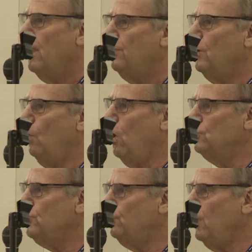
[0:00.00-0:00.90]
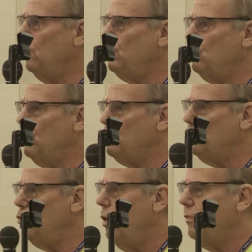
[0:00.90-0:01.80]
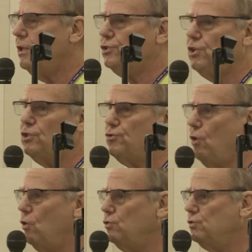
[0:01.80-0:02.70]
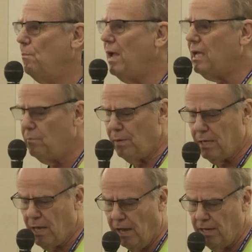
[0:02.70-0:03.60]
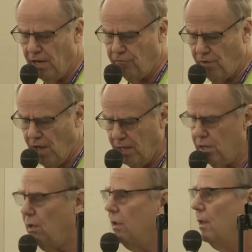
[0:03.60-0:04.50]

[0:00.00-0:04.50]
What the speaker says: They will also tell you that such roads may be identified